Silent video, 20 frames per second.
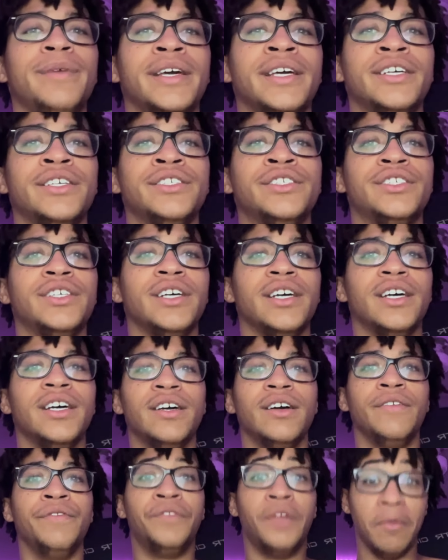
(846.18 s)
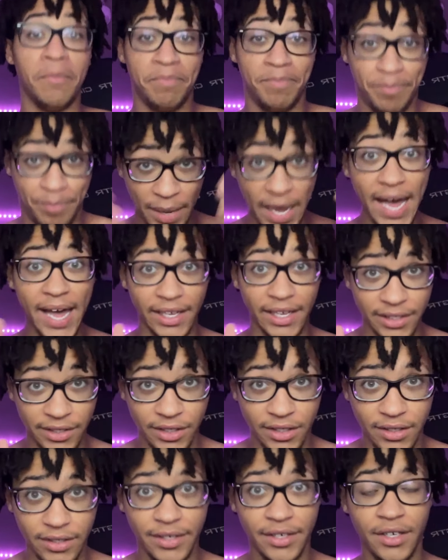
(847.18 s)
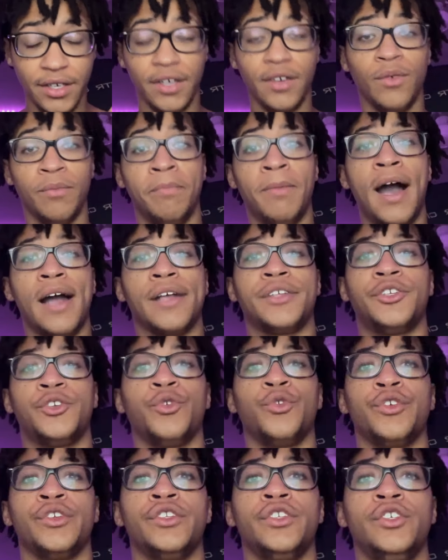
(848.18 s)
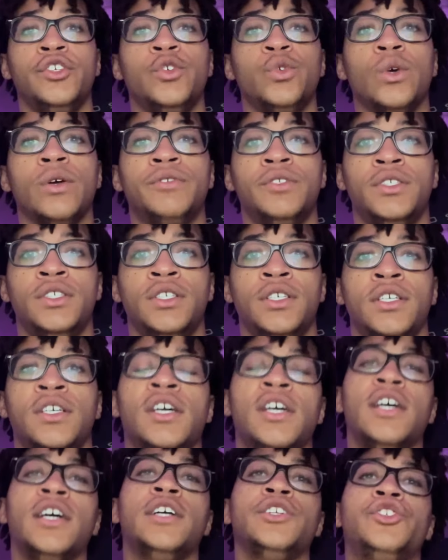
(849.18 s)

is the best boxer in the UFC.